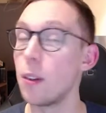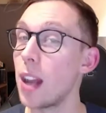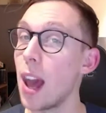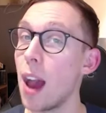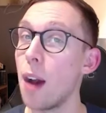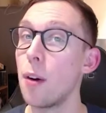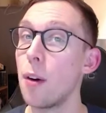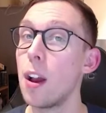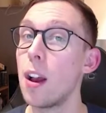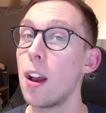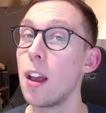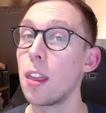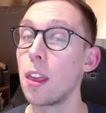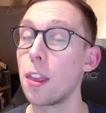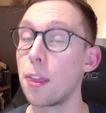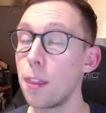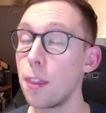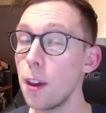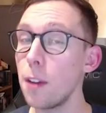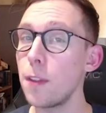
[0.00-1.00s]
Now, the
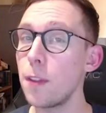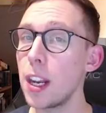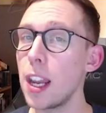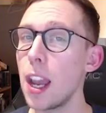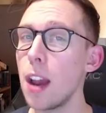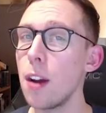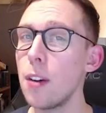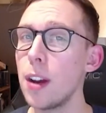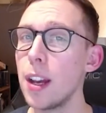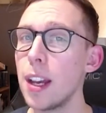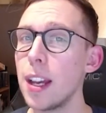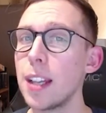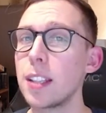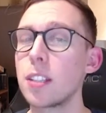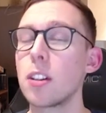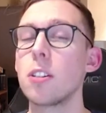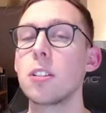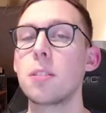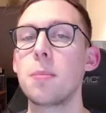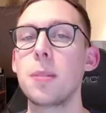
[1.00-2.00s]
third video is
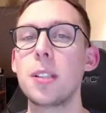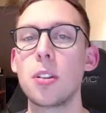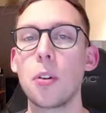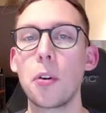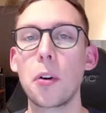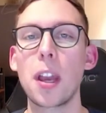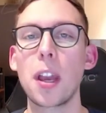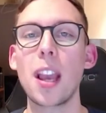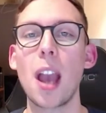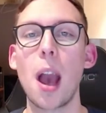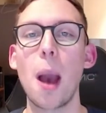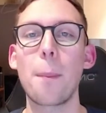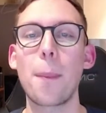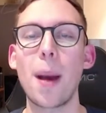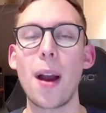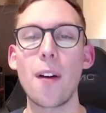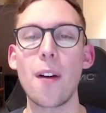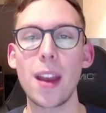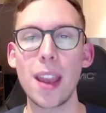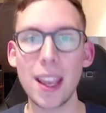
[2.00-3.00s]
going to be talking
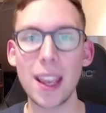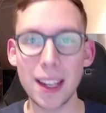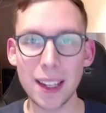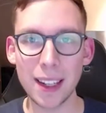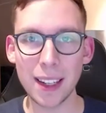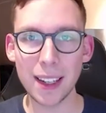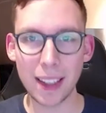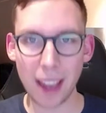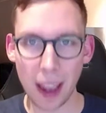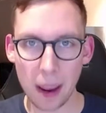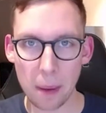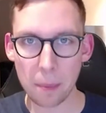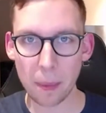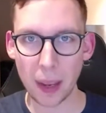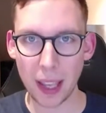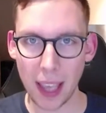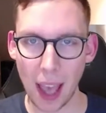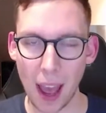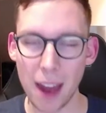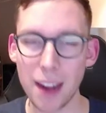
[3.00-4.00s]
about in-game
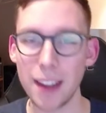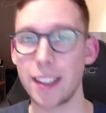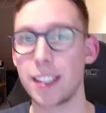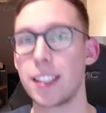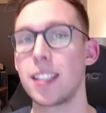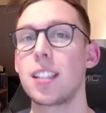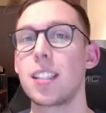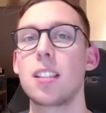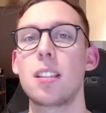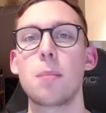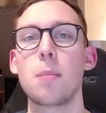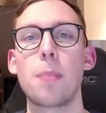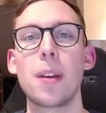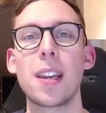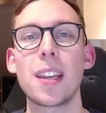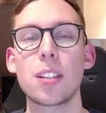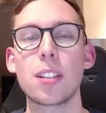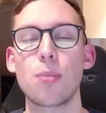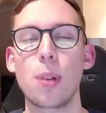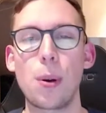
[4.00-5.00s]
mechanics. This is the
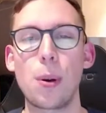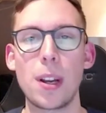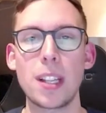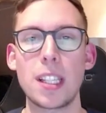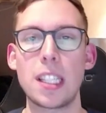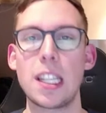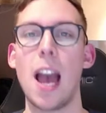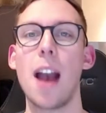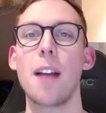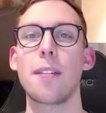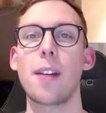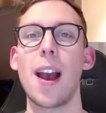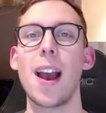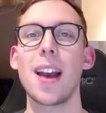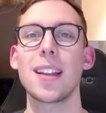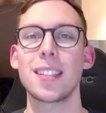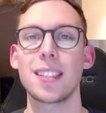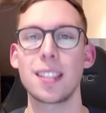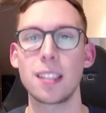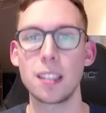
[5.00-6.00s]
biggest request I've
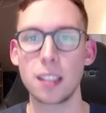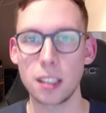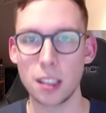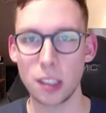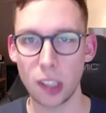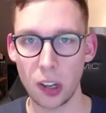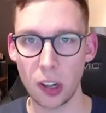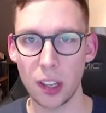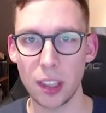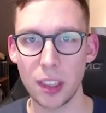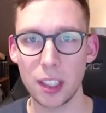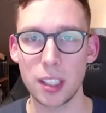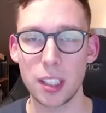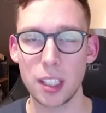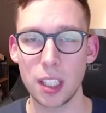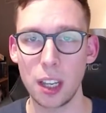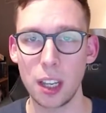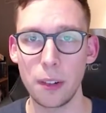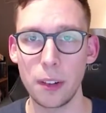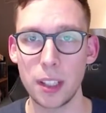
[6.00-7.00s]
had since starting this
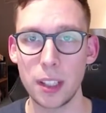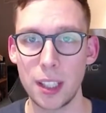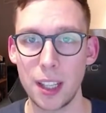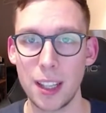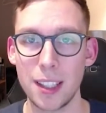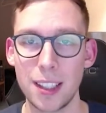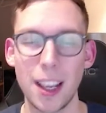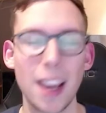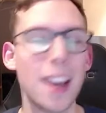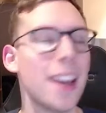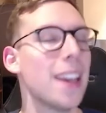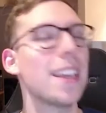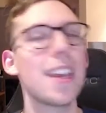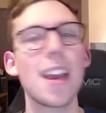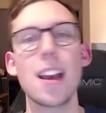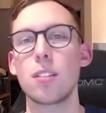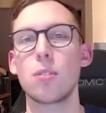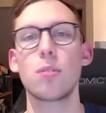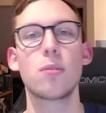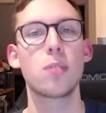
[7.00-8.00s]
series is,
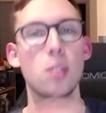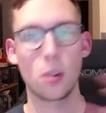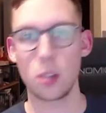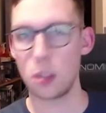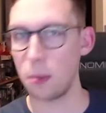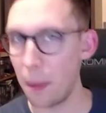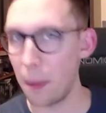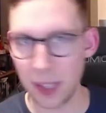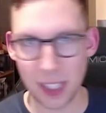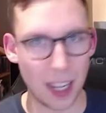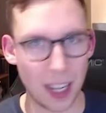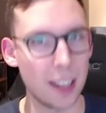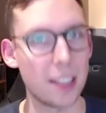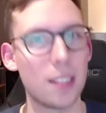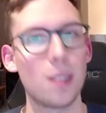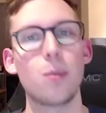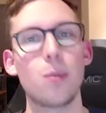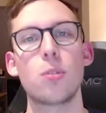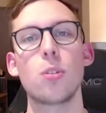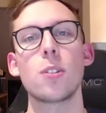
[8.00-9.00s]
yes, we've talked about
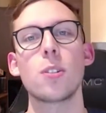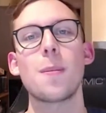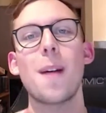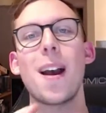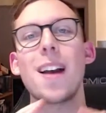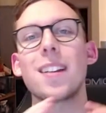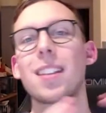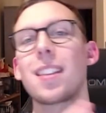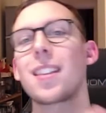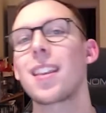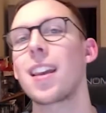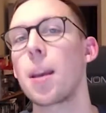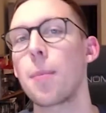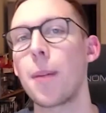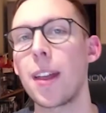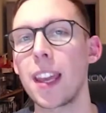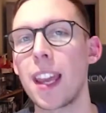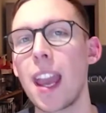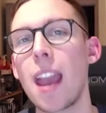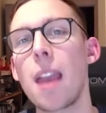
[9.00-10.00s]
mentality, we've talked about how to think
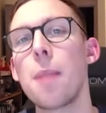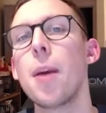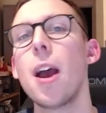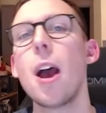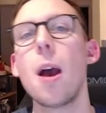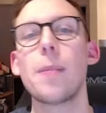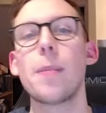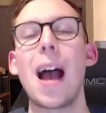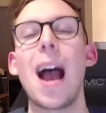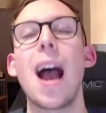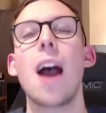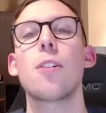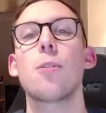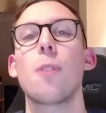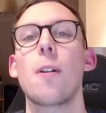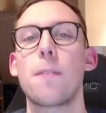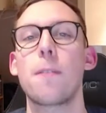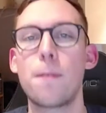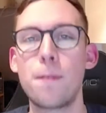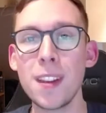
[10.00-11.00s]
about the game, but how do
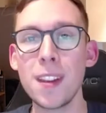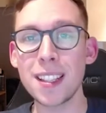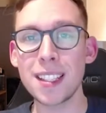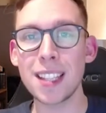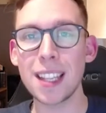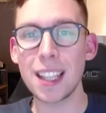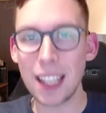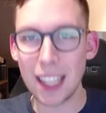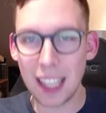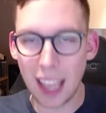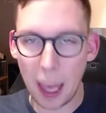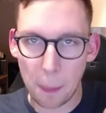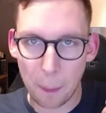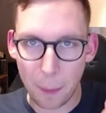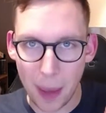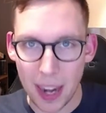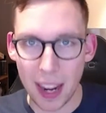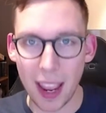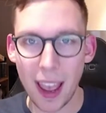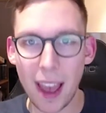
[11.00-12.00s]
I physically get
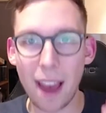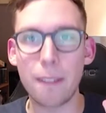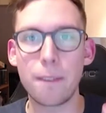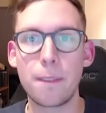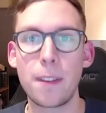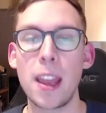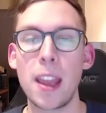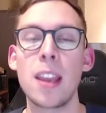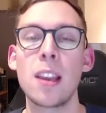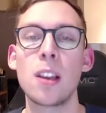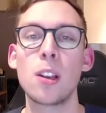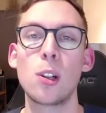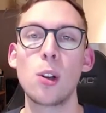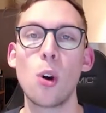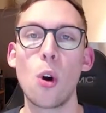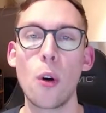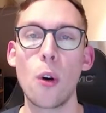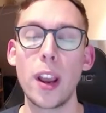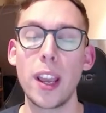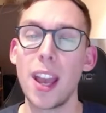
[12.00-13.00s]
better at
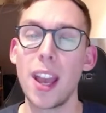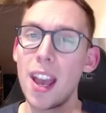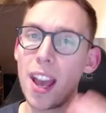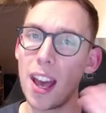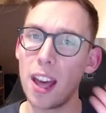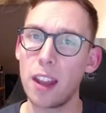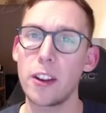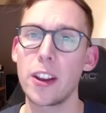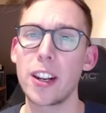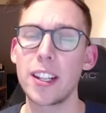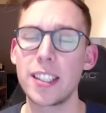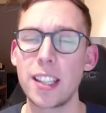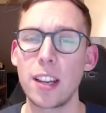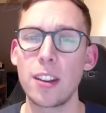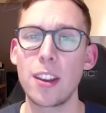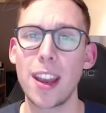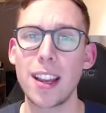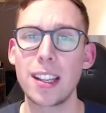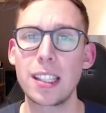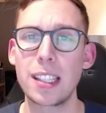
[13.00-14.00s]
Vainglory? And I'm going to tell
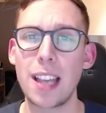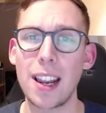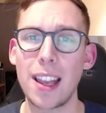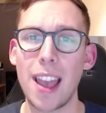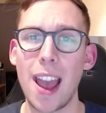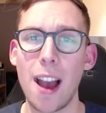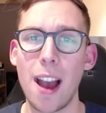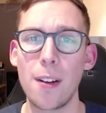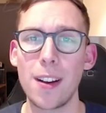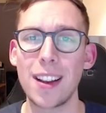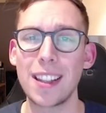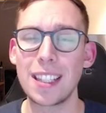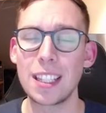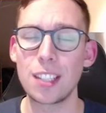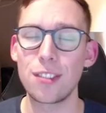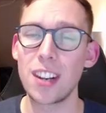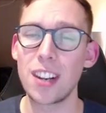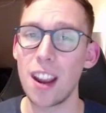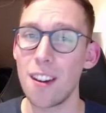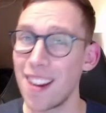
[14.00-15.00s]
you exactly how in this
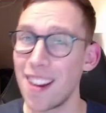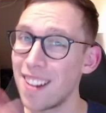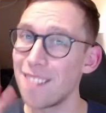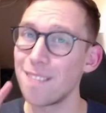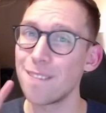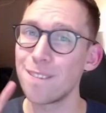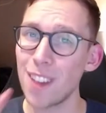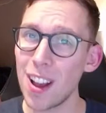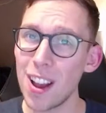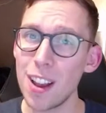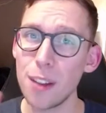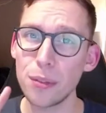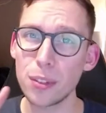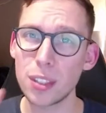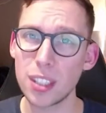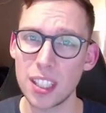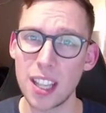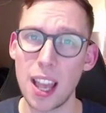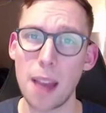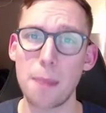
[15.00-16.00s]
video in 5
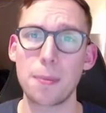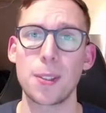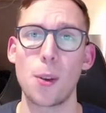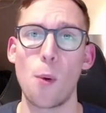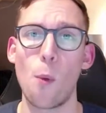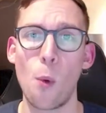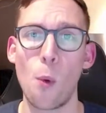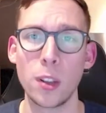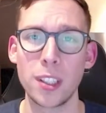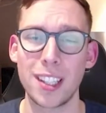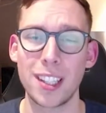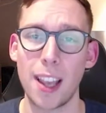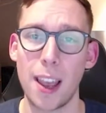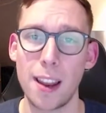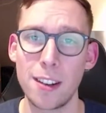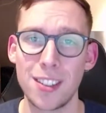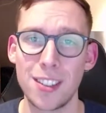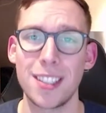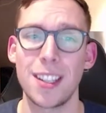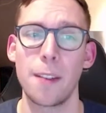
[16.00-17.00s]
steps, once again,
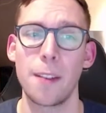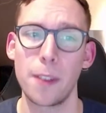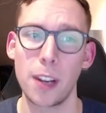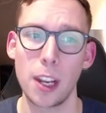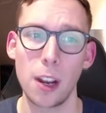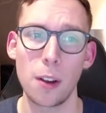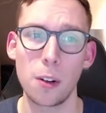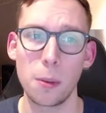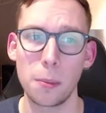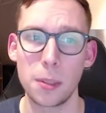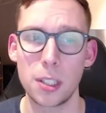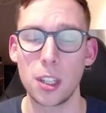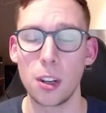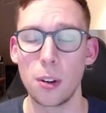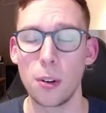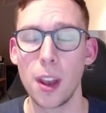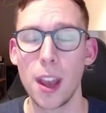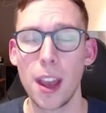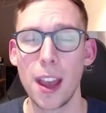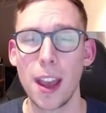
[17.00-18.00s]
just like video number 2.
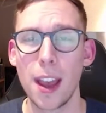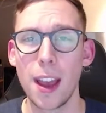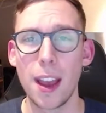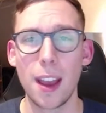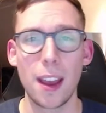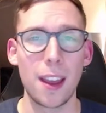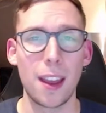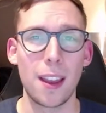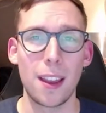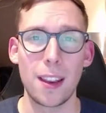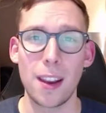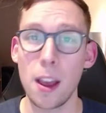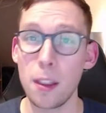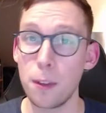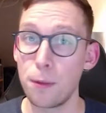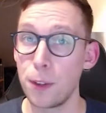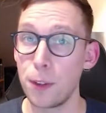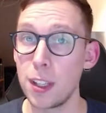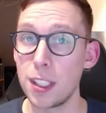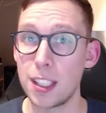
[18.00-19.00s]
Now, the
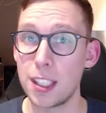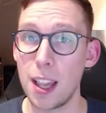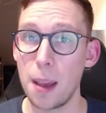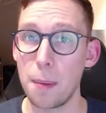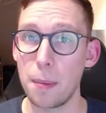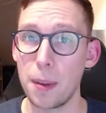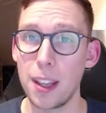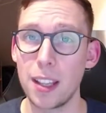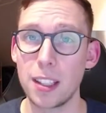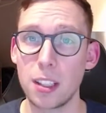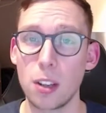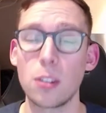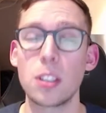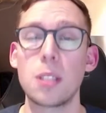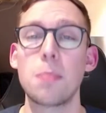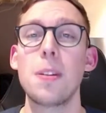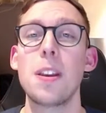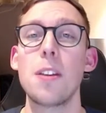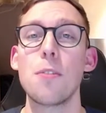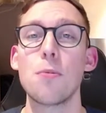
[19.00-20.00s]
first step is going to
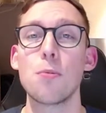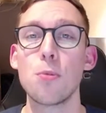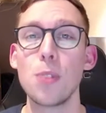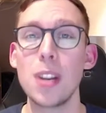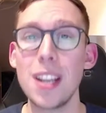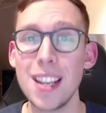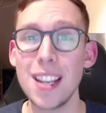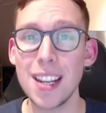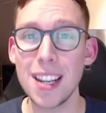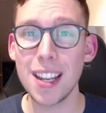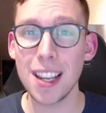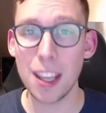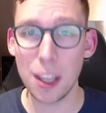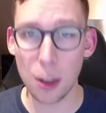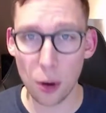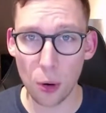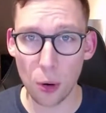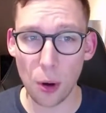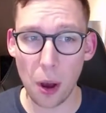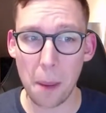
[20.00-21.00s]
be reading
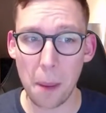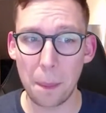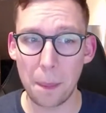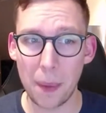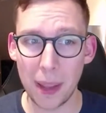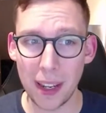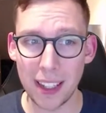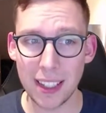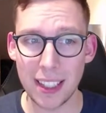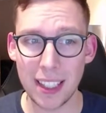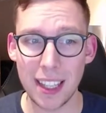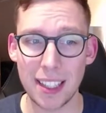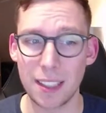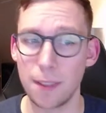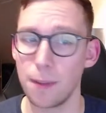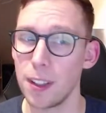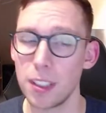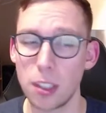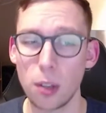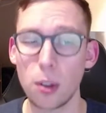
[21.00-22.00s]
your abilities. In
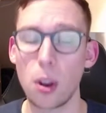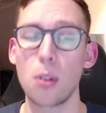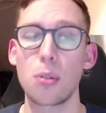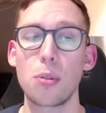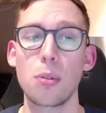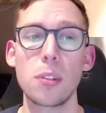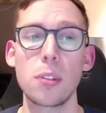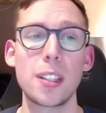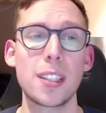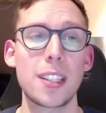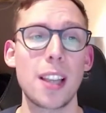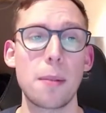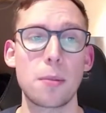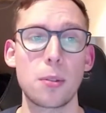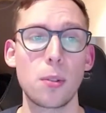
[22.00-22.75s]
fact, I'll go through the steps.